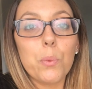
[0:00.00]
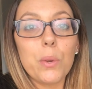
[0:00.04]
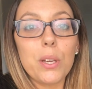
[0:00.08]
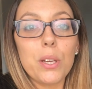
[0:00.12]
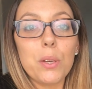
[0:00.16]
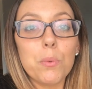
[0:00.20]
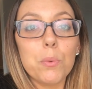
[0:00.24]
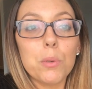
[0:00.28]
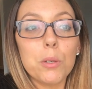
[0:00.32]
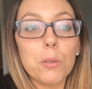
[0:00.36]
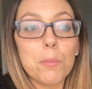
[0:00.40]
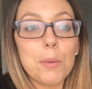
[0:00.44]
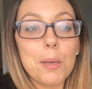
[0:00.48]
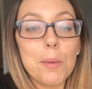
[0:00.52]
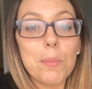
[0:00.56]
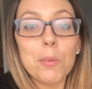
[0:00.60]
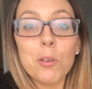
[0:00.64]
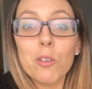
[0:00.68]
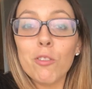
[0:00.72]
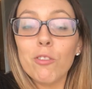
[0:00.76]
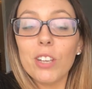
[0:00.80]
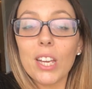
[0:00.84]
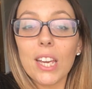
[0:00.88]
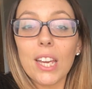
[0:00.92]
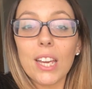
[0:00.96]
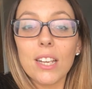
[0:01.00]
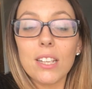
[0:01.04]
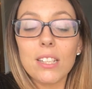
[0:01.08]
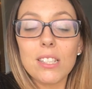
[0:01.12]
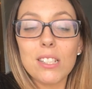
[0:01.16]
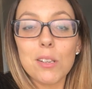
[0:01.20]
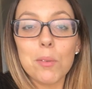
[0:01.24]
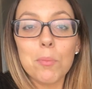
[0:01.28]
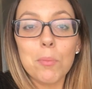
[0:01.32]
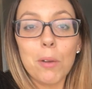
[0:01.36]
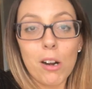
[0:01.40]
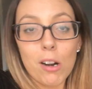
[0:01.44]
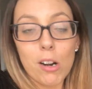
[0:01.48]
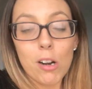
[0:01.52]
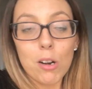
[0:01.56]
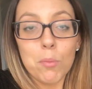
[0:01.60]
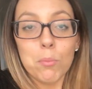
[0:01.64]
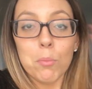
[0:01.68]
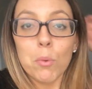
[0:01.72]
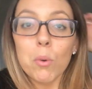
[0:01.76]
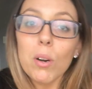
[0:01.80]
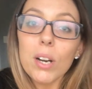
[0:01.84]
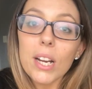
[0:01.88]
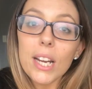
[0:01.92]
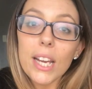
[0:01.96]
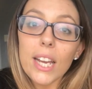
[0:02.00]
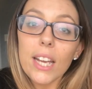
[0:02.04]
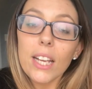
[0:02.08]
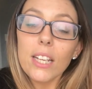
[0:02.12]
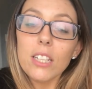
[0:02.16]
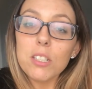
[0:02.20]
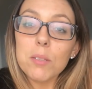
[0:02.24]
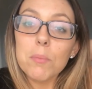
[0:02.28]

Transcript: we will be moving in tomorrow morning.